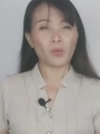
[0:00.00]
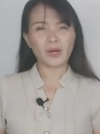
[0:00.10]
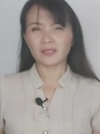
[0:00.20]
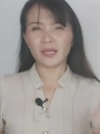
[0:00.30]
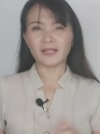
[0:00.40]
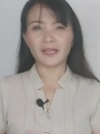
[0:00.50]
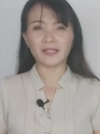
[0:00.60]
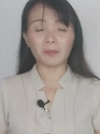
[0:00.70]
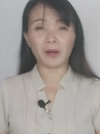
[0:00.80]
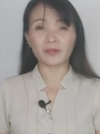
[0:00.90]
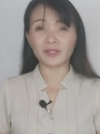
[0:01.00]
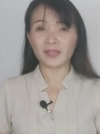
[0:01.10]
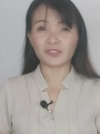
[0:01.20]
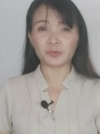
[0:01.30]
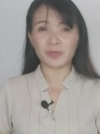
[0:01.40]
What I like about
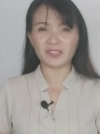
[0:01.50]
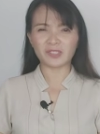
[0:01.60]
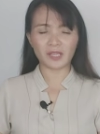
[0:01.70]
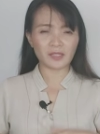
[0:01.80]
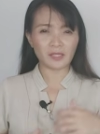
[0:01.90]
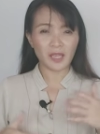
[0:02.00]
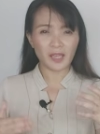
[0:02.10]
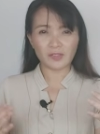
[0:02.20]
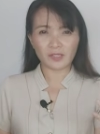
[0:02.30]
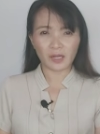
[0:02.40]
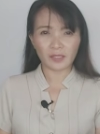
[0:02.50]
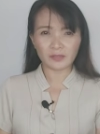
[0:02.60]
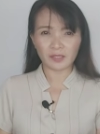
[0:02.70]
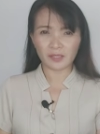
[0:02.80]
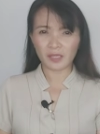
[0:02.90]
his speech is his
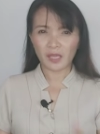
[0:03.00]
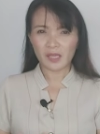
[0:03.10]
content.